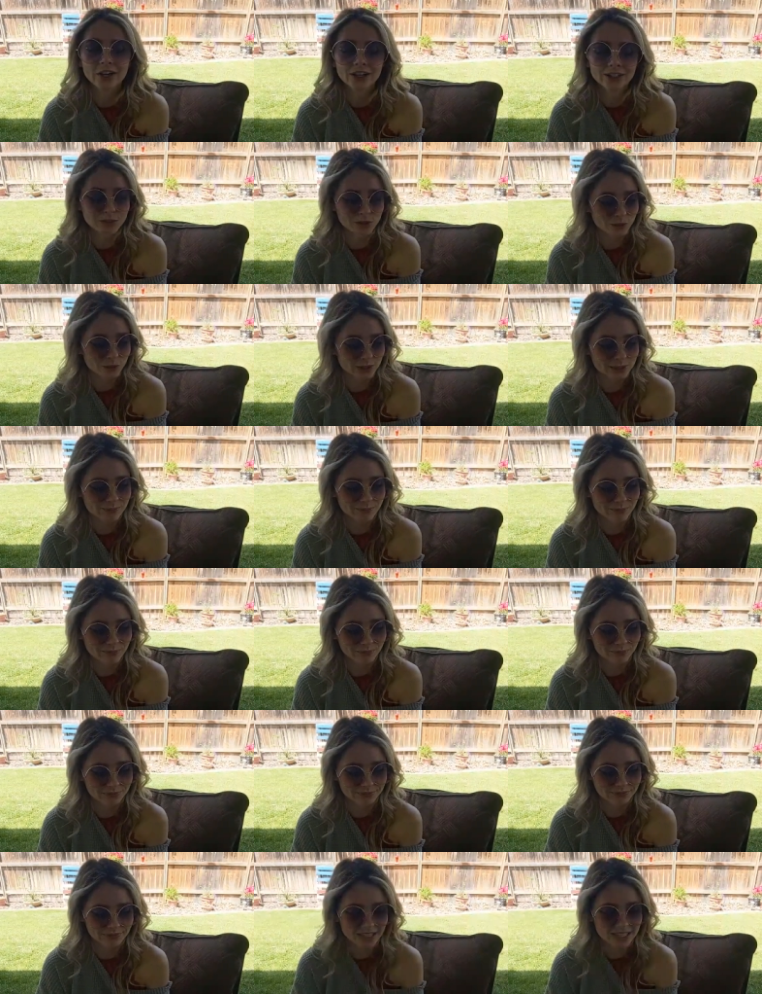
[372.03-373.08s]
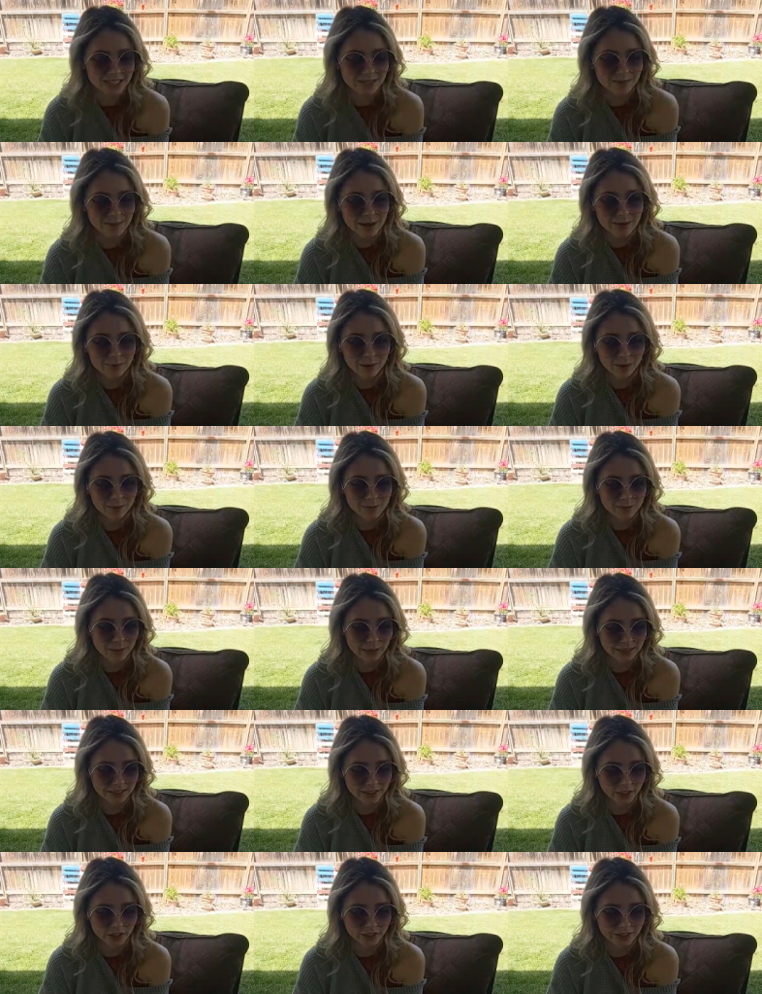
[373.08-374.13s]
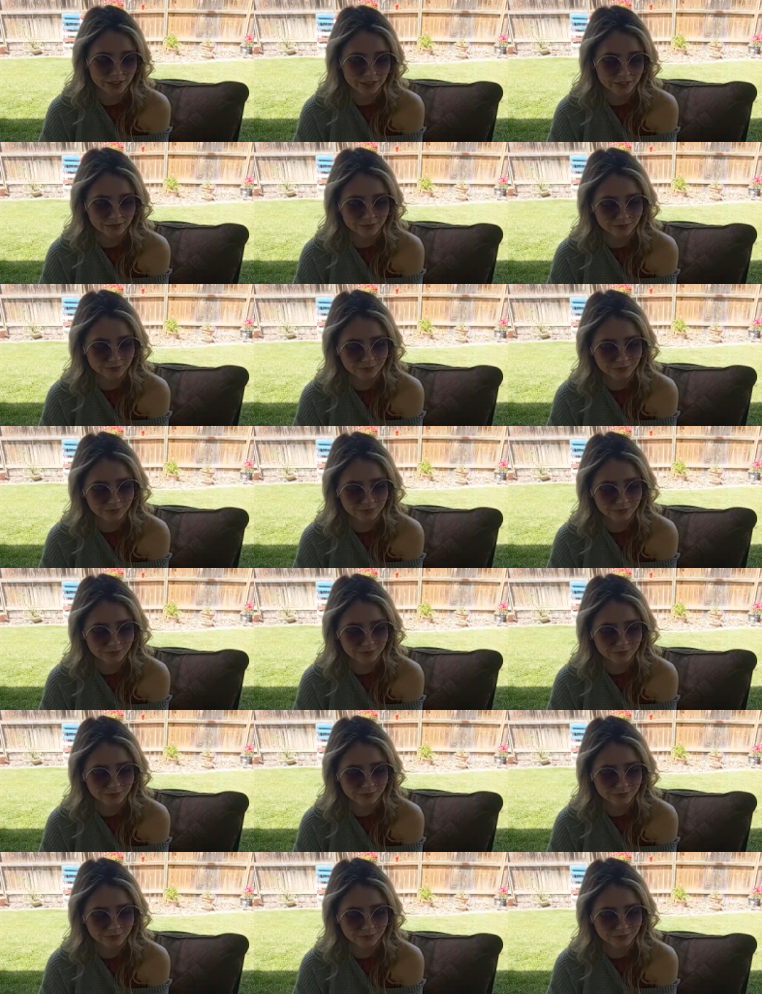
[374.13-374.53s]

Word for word: Yard stream. This is my mom's backyard.